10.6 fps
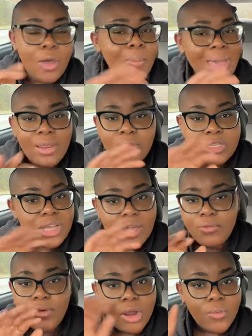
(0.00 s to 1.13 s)
Nobody was
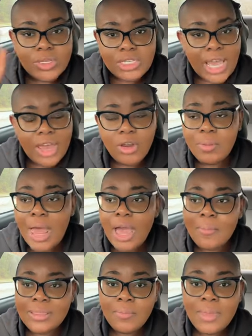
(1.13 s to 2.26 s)
checking for her when she had her
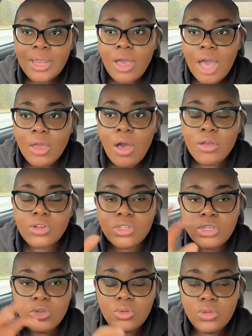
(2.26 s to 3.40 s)
blog, but the minute God called her
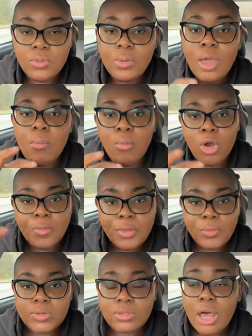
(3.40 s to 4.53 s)
to YouTube, more
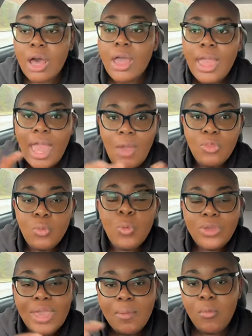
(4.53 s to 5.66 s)
people saw. And
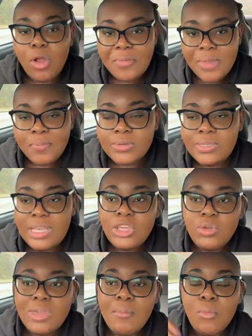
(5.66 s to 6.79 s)
when you get more people
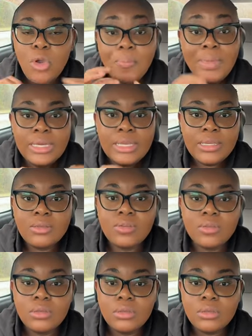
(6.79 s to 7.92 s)
seeing, you get more
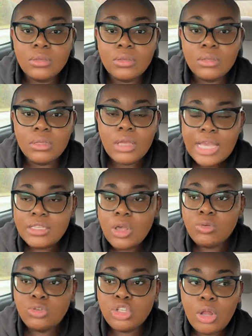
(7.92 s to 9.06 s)
opinions. And
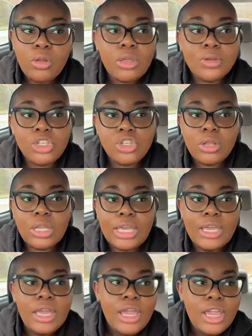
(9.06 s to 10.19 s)
so slowly but
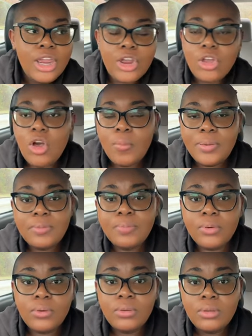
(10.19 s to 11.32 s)
surely, here go
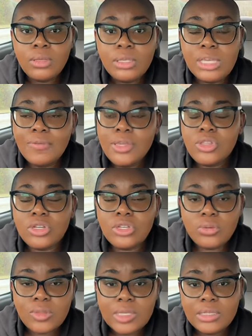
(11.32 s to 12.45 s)
people giving their
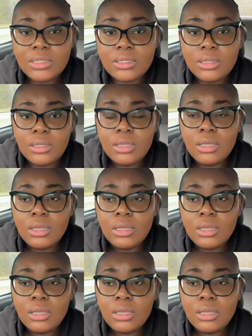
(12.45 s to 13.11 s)
two cents.